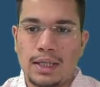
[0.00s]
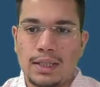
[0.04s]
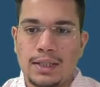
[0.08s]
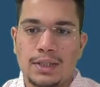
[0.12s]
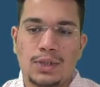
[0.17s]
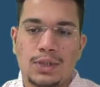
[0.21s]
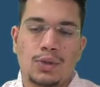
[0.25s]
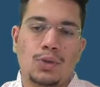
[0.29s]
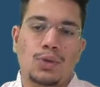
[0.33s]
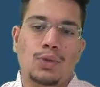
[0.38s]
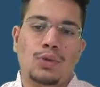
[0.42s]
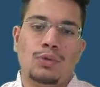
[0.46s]

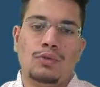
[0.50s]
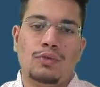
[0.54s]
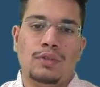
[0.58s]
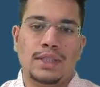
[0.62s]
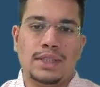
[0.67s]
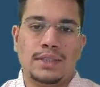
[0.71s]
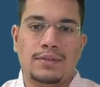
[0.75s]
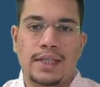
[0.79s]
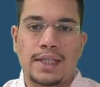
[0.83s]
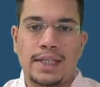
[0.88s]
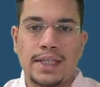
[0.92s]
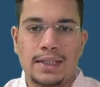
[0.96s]
So
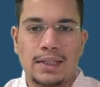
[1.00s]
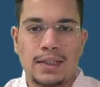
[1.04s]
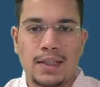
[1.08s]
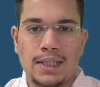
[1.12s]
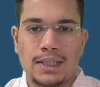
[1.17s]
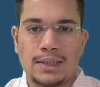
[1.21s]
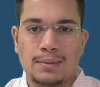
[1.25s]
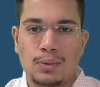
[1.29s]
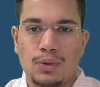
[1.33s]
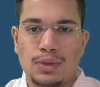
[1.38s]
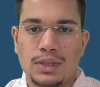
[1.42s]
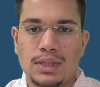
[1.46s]
once we take the
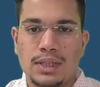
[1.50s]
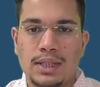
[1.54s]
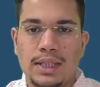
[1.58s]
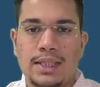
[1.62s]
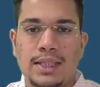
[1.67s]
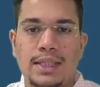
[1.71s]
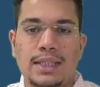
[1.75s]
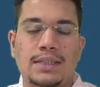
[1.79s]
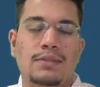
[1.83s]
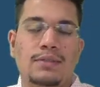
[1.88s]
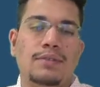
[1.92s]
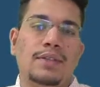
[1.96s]
transpose, in
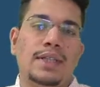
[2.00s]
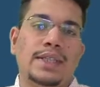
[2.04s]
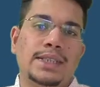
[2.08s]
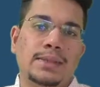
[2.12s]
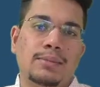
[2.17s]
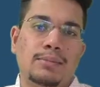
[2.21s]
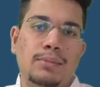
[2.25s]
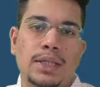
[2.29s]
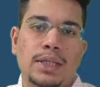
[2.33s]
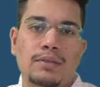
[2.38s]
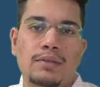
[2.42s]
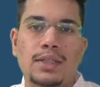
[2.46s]
this one we'll
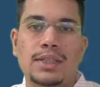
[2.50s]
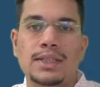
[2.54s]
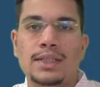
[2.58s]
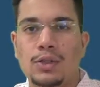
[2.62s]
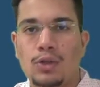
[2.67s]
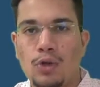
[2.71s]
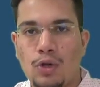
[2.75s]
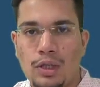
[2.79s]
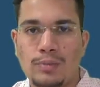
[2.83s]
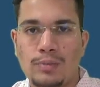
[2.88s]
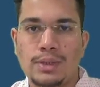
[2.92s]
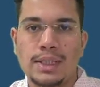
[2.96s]
simply reverse the
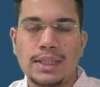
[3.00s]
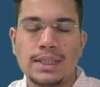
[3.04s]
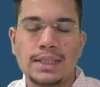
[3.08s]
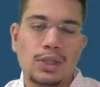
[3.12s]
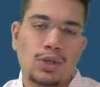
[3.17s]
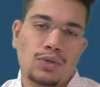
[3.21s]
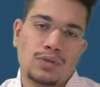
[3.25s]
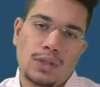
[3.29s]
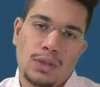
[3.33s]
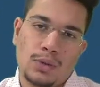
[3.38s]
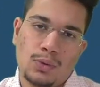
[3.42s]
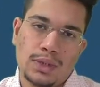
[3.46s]
columns instead
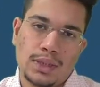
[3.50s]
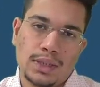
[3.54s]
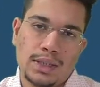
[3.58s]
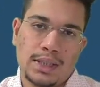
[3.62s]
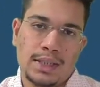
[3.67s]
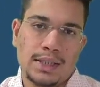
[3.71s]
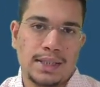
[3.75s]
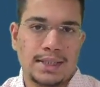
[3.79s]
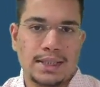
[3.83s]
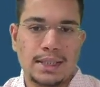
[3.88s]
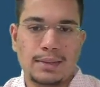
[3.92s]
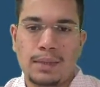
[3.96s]
of the rows
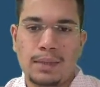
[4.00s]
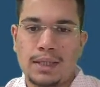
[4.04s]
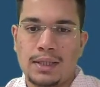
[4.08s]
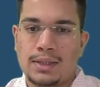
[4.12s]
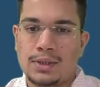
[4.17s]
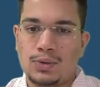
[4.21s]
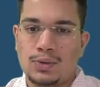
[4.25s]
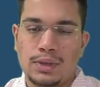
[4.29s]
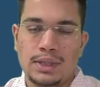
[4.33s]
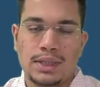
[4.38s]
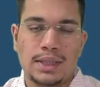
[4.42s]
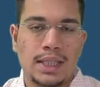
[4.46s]
in the same manner.
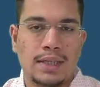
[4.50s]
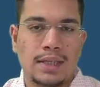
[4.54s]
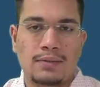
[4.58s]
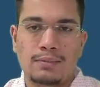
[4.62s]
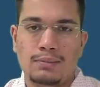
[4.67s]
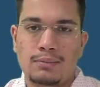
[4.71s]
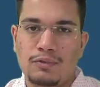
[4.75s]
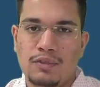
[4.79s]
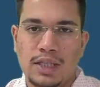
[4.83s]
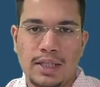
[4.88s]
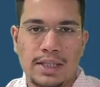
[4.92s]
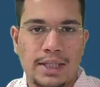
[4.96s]
So its time
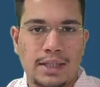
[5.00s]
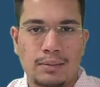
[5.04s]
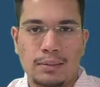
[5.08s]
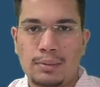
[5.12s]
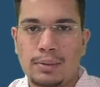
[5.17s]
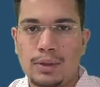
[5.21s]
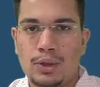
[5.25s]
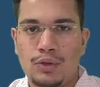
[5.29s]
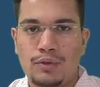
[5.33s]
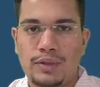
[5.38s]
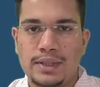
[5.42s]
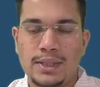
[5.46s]
will again
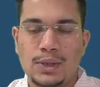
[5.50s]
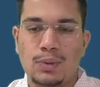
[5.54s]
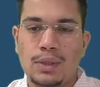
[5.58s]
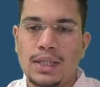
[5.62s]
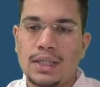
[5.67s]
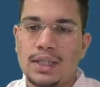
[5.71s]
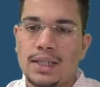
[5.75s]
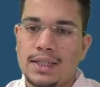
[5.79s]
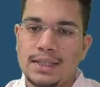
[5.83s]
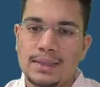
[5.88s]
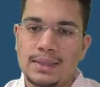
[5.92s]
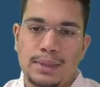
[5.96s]
be O of n
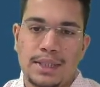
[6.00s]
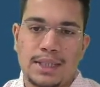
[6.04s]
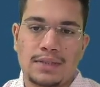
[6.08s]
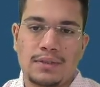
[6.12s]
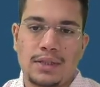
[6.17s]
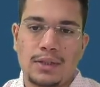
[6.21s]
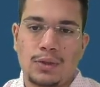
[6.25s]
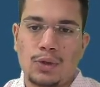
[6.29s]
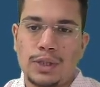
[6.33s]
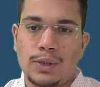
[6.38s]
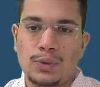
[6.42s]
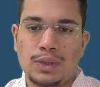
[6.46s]
square, and space we
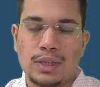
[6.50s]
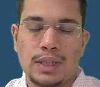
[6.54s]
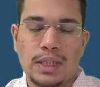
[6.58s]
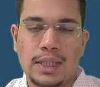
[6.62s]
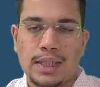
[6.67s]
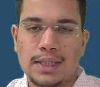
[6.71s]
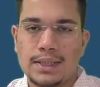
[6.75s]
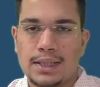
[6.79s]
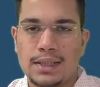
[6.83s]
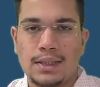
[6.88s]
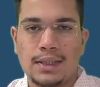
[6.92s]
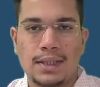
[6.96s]
are not using any
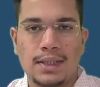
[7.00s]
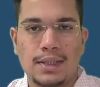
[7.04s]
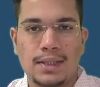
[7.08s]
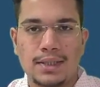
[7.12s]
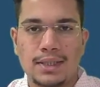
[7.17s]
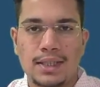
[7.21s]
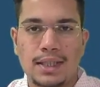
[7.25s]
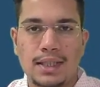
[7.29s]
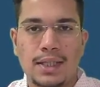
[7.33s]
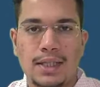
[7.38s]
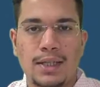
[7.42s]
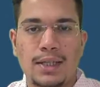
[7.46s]
extra
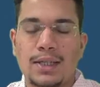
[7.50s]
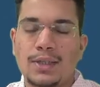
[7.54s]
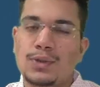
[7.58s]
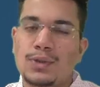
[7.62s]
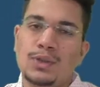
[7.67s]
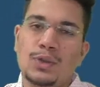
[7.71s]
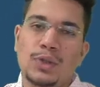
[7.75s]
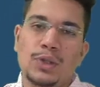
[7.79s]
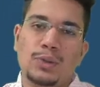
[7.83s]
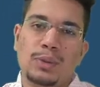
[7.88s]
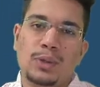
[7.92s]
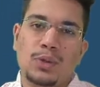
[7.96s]
containers, so
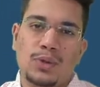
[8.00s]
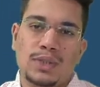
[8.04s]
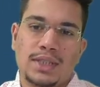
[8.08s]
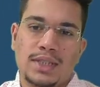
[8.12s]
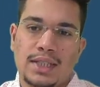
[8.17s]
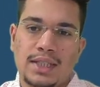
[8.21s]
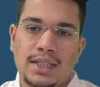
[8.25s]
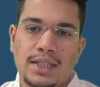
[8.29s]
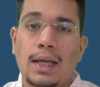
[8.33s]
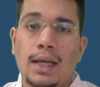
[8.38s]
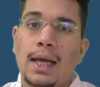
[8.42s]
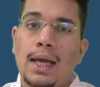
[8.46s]
it's going to be
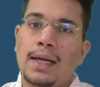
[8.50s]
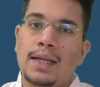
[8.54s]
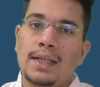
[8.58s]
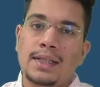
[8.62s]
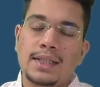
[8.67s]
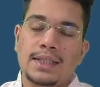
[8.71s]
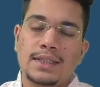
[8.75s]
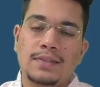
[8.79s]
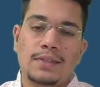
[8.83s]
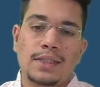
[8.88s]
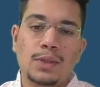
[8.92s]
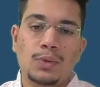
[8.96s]
constant. And in
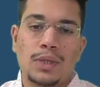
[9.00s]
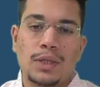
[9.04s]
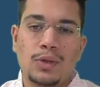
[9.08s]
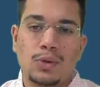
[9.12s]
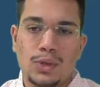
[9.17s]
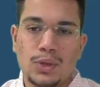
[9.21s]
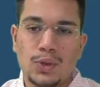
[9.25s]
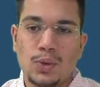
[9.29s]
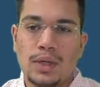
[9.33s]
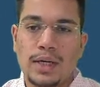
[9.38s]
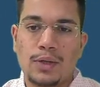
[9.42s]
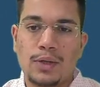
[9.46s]
this way you can
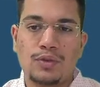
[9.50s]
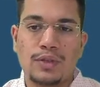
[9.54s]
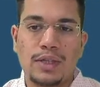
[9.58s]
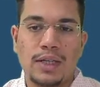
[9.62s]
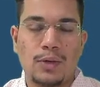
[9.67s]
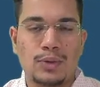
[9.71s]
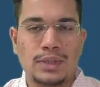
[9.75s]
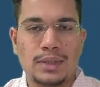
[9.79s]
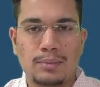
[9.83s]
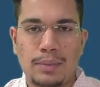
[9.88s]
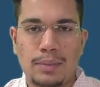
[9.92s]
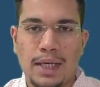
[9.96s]
also try to figure
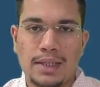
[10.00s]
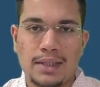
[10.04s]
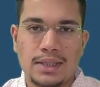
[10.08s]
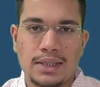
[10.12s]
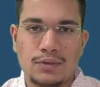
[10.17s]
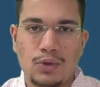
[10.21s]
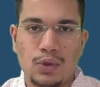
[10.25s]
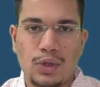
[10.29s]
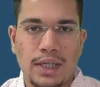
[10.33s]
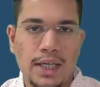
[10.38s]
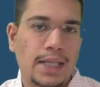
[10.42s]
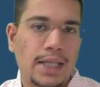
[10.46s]
out some patterns
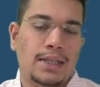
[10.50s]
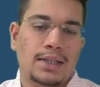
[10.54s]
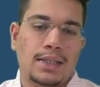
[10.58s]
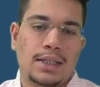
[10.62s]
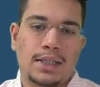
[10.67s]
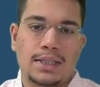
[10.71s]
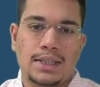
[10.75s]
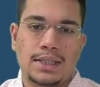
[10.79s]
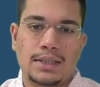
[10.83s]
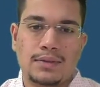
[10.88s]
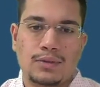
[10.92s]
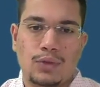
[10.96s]
for any other
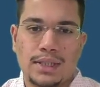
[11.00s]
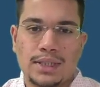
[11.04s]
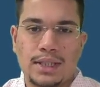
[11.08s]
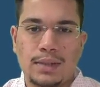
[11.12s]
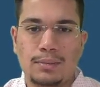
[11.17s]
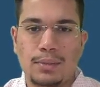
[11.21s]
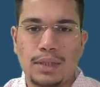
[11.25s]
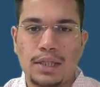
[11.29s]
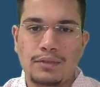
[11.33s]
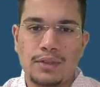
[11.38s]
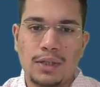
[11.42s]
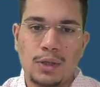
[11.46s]
cases. For
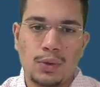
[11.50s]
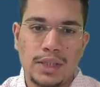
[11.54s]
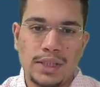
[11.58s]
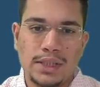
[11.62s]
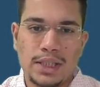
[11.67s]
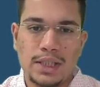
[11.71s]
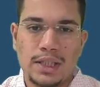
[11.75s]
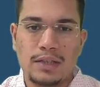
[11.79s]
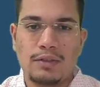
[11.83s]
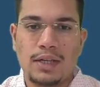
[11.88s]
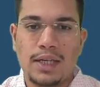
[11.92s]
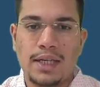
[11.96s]
example, if the
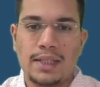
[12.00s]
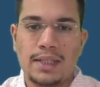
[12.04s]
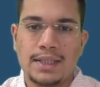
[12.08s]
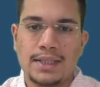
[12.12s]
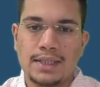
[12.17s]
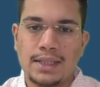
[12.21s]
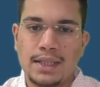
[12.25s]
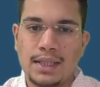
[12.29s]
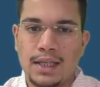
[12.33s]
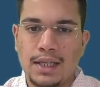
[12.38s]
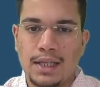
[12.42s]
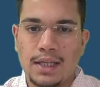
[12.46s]
rotation required
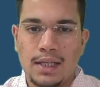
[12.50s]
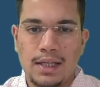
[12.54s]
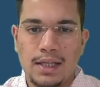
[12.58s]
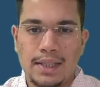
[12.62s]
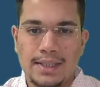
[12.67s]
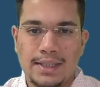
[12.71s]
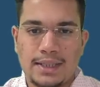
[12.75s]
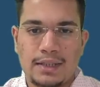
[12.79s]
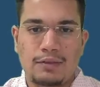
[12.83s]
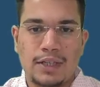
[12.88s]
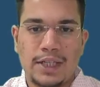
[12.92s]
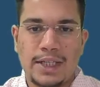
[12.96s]
is,
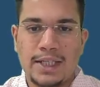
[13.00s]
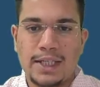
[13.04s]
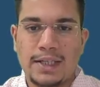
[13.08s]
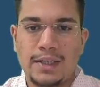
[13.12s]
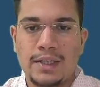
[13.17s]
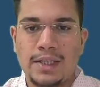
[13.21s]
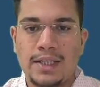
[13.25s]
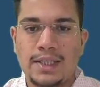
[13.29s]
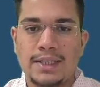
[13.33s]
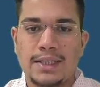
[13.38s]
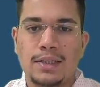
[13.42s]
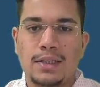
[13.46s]
let's say, 180
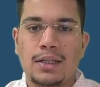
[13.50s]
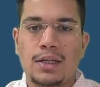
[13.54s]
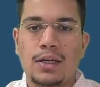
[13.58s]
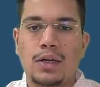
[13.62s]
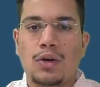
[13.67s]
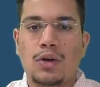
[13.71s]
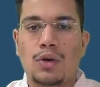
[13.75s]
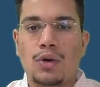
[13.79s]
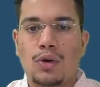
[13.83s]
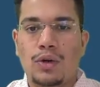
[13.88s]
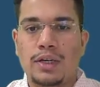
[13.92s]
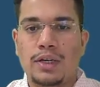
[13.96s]
degrees,
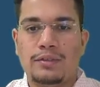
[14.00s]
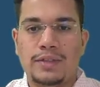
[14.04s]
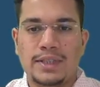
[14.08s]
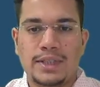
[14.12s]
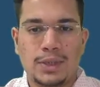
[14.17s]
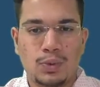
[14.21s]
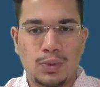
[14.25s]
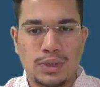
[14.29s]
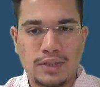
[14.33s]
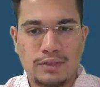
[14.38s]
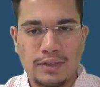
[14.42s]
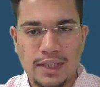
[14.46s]
or if it's
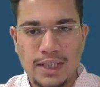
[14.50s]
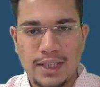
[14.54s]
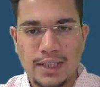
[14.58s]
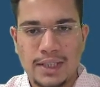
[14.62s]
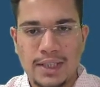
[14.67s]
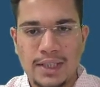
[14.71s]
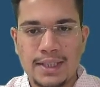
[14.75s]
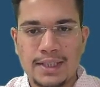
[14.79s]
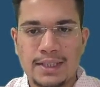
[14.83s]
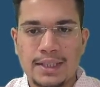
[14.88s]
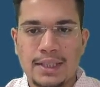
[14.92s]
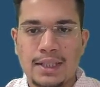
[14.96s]
270
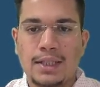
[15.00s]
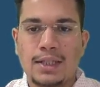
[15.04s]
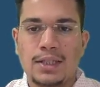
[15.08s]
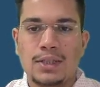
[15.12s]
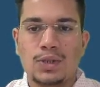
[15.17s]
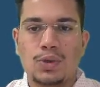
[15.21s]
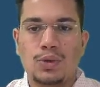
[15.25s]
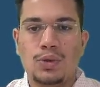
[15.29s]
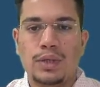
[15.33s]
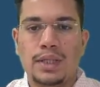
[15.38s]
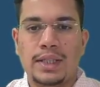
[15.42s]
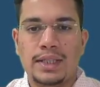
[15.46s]
degrees,
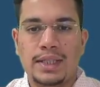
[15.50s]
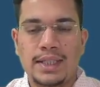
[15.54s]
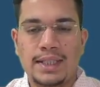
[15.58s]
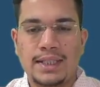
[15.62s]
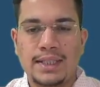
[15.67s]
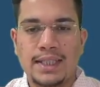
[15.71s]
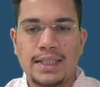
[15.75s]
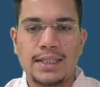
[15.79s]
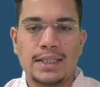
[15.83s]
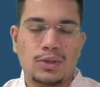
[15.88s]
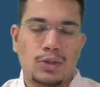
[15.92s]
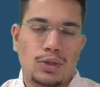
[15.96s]
so in these
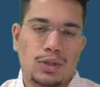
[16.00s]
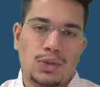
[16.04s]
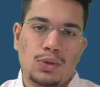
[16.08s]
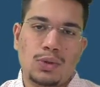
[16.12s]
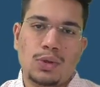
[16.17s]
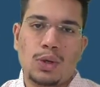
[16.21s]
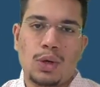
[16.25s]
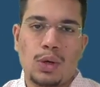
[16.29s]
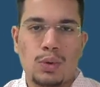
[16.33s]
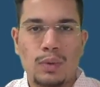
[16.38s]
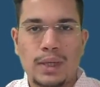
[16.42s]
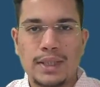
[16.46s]
cases also,
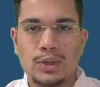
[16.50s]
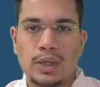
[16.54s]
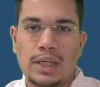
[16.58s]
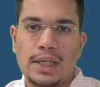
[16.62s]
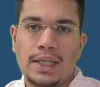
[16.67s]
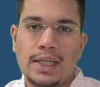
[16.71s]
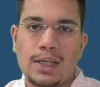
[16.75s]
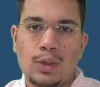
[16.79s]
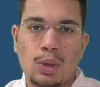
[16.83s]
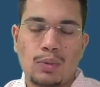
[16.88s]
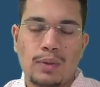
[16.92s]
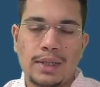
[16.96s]
clockwise or
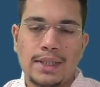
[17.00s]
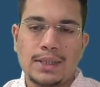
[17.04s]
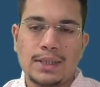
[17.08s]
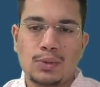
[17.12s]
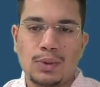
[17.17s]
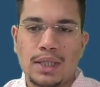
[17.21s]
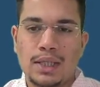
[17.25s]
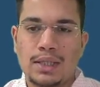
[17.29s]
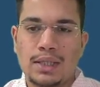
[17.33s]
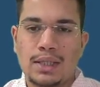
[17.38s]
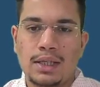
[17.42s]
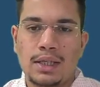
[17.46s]
anti-clockwise, you
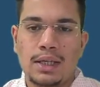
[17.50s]
can